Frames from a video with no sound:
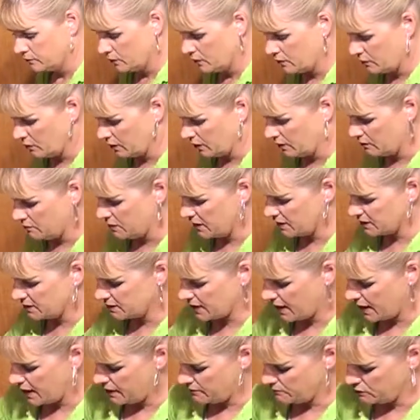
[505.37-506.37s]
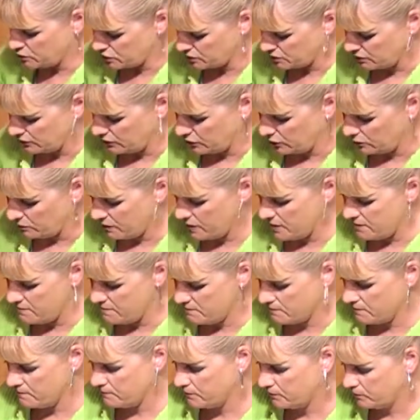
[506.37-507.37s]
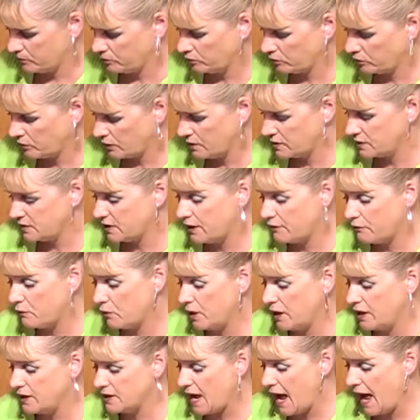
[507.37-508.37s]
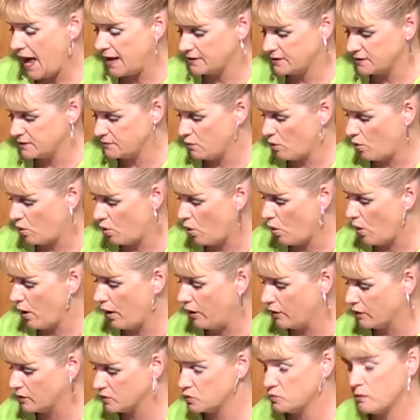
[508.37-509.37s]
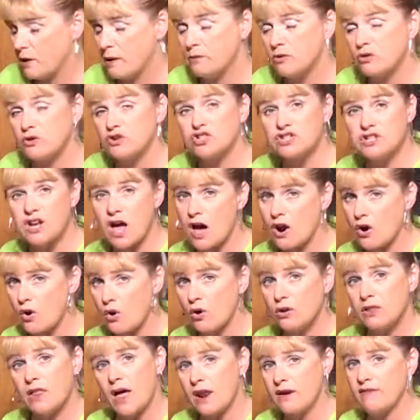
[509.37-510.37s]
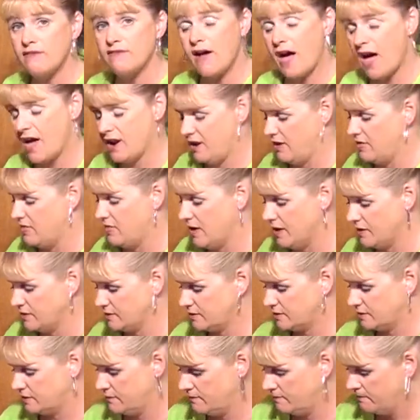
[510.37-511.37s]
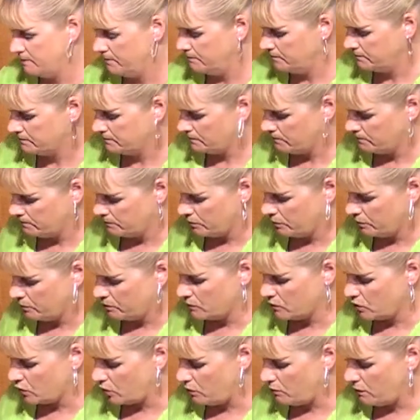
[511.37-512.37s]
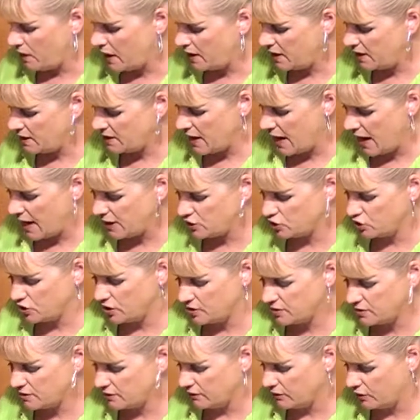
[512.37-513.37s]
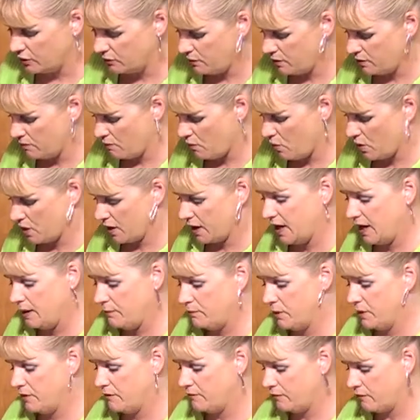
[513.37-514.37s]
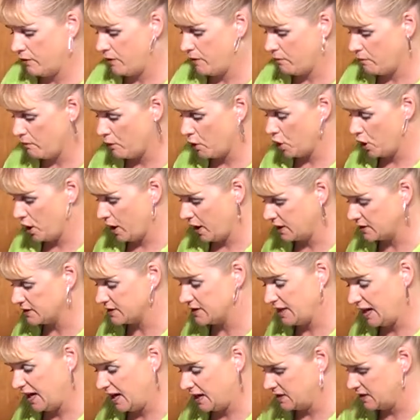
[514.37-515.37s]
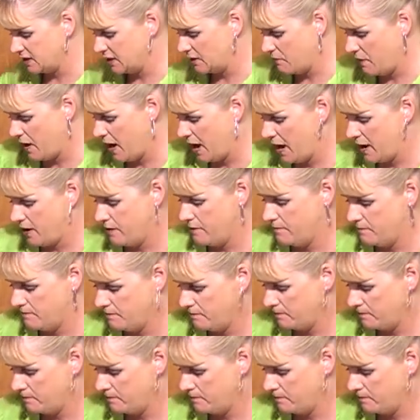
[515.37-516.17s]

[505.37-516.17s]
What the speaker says: We're gonna mix that up just a little bit. See if we need to add some more oil. Remember, there's not a whole lot of fat in this. So we may need to add just a little bit more to keep it from burning and sticking to the pan.